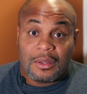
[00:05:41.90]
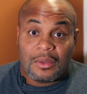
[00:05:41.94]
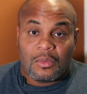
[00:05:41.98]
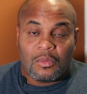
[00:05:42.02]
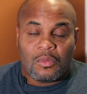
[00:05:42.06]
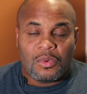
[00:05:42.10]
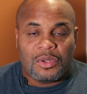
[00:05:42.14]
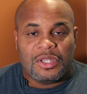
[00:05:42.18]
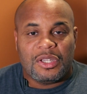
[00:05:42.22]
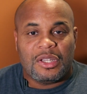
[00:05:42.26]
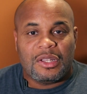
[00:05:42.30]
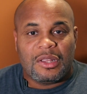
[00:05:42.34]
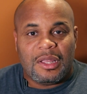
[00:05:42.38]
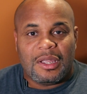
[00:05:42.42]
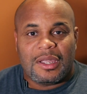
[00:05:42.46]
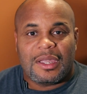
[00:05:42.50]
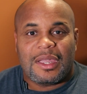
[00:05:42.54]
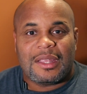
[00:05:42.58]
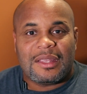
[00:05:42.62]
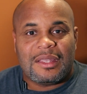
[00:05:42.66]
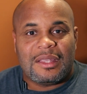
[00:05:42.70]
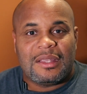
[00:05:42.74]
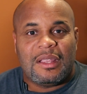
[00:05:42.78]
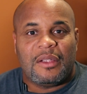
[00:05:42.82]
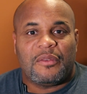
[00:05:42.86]
when you look
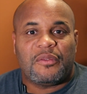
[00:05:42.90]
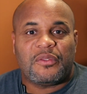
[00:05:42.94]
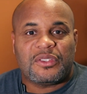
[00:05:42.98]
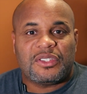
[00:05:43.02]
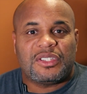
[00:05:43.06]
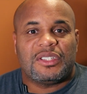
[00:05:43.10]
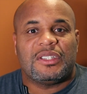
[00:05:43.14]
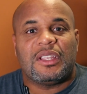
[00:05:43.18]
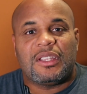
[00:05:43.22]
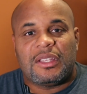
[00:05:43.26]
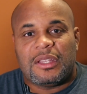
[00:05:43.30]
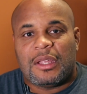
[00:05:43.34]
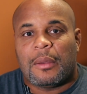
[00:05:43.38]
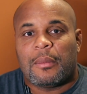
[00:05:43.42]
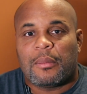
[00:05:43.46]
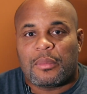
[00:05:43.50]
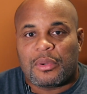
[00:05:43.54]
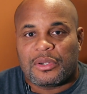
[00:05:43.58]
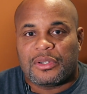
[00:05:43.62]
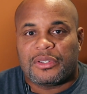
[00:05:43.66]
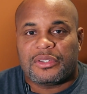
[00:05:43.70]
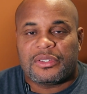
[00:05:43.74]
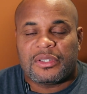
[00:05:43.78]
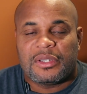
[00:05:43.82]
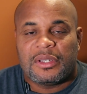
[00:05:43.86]
at the difference in the
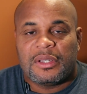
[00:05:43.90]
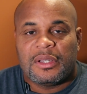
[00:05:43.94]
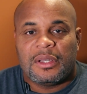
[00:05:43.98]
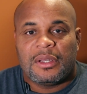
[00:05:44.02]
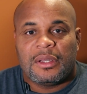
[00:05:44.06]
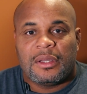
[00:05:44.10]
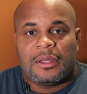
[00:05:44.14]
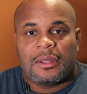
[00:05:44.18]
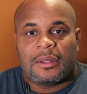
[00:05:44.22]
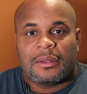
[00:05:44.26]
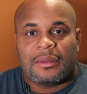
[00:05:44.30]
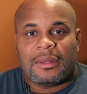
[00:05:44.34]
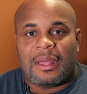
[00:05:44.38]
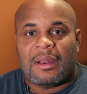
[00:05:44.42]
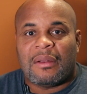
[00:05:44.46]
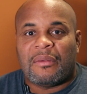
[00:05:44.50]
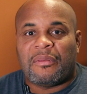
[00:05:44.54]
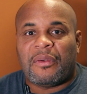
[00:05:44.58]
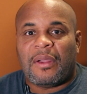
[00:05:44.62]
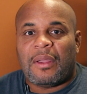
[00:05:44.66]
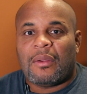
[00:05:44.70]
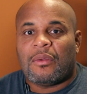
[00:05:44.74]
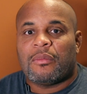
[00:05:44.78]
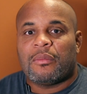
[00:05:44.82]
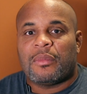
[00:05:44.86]
numbers that a
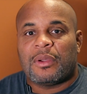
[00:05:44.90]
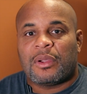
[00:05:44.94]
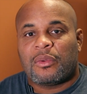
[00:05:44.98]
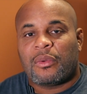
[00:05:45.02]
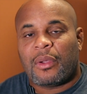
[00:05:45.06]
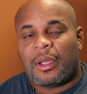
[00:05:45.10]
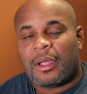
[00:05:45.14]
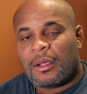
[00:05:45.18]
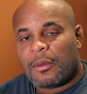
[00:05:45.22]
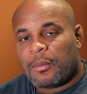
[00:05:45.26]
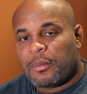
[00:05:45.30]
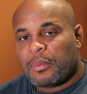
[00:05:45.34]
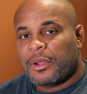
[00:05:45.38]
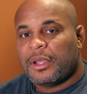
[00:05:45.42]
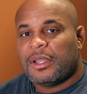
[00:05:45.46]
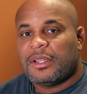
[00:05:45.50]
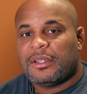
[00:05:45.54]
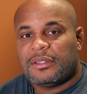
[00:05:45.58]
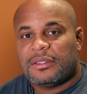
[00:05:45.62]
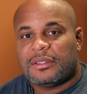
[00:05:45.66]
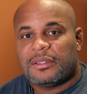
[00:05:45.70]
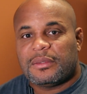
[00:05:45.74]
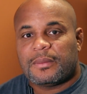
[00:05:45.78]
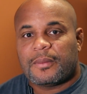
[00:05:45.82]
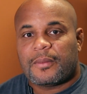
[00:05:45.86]
fight with McGregor
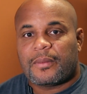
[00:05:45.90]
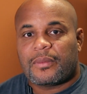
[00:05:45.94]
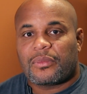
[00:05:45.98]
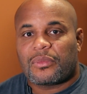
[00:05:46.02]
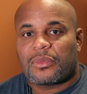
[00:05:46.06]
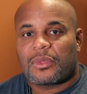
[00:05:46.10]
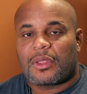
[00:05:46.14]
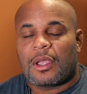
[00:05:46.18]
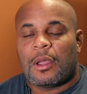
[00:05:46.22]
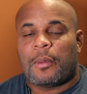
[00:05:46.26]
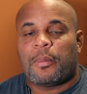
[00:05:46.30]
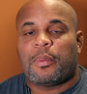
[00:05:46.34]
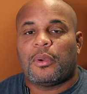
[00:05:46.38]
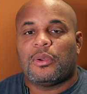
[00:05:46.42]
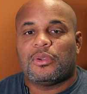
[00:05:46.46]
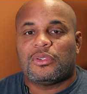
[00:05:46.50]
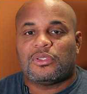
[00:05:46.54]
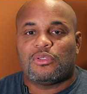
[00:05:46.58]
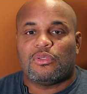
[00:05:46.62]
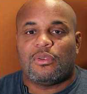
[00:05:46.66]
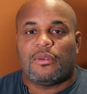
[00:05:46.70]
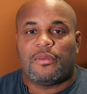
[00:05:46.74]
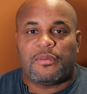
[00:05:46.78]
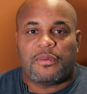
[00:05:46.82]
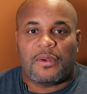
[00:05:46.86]
brings
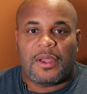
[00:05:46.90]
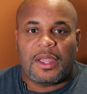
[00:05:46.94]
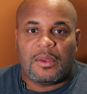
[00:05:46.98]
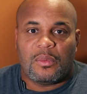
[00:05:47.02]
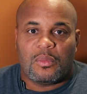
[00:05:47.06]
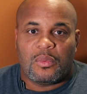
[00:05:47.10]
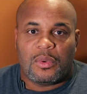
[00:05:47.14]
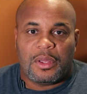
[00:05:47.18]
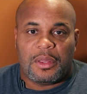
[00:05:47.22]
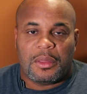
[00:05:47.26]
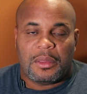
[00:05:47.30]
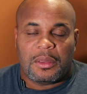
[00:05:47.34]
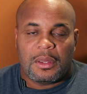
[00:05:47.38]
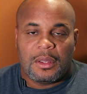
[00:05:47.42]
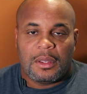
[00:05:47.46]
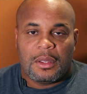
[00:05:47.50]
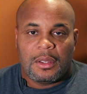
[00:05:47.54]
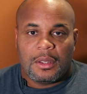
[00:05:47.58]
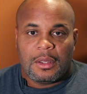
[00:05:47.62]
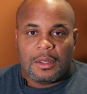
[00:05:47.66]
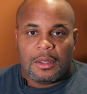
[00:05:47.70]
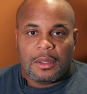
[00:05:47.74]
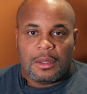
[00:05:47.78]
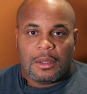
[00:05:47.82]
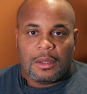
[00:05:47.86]
opposed to a fight with
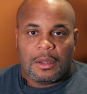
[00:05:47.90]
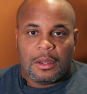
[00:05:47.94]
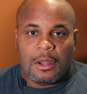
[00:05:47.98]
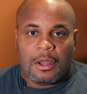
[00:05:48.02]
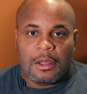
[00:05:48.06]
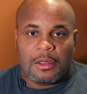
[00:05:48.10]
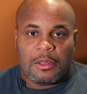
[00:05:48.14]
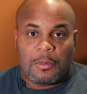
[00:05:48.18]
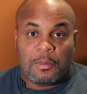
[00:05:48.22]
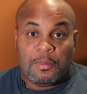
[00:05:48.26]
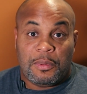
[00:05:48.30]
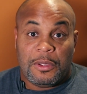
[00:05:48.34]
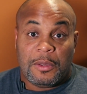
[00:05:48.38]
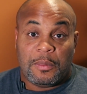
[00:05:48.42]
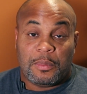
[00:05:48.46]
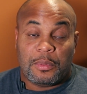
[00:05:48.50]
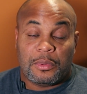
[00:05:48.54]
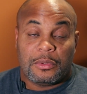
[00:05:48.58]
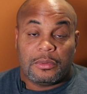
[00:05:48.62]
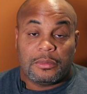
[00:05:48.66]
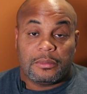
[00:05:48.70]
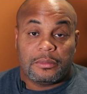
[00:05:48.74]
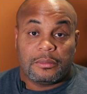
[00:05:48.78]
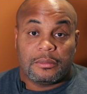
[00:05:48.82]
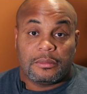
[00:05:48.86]
other
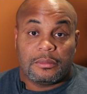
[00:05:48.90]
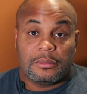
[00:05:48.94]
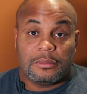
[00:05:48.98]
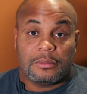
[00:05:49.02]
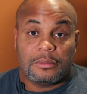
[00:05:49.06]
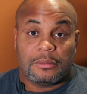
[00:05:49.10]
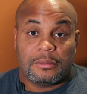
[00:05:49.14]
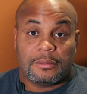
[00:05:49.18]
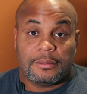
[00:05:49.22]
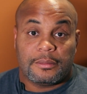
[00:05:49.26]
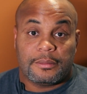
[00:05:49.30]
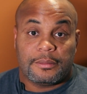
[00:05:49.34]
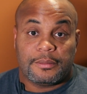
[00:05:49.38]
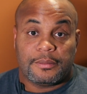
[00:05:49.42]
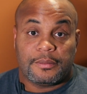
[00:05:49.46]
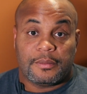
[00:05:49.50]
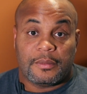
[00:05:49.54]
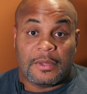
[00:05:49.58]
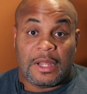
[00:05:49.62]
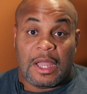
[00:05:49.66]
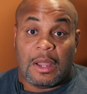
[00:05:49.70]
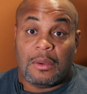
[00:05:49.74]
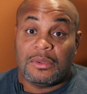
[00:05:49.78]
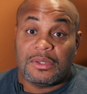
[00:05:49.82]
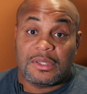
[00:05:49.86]
people.
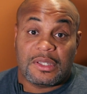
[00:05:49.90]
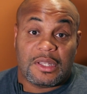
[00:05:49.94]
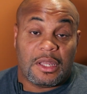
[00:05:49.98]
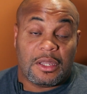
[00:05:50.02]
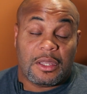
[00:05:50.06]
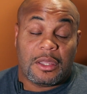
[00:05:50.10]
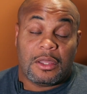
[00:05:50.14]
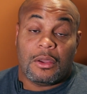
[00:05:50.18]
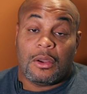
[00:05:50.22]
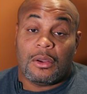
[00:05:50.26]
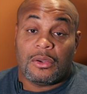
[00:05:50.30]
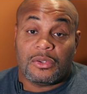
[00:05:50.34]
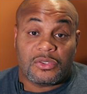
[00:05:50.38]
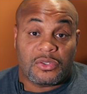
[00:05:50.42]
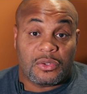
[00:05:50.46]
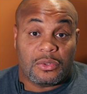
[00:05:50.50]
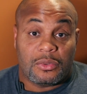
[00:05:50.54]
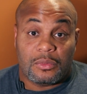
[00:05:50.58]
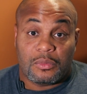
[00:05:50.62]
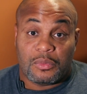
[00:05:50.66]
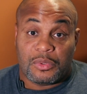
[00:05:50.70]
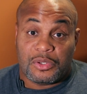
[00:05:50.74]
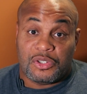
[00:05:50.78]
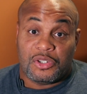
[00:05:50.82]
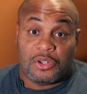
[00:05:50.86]
I was lucky
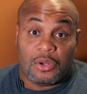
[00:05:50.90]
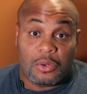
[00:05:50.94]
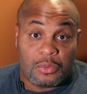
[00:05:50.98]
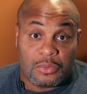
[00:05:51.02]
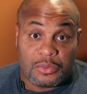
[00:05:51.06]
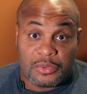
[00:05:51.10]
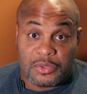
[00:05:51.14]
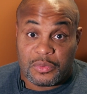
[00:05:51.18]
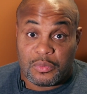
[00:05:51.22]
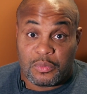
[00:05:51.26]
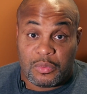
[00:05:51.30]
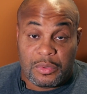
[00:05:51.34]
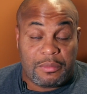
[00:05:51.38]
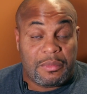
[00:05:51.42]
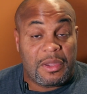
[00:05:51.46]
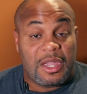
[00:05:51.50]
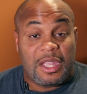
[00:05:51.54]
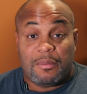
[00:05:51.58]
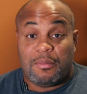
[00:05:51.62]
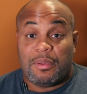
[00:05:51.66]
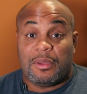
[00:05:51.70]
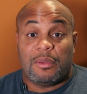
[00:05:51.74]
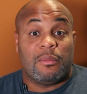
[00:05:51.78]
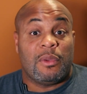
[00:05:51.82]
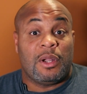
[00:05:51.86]
also. With Jones, we
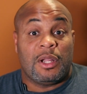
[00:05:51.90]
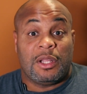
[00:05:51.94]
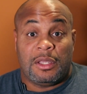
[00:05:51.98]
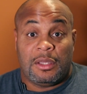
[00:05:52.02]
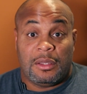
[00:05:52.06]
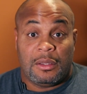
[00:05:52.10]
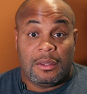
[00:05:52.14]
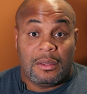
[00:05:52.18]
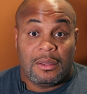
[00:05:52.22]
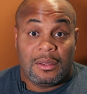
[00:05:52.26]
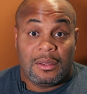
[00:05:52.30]
made big money.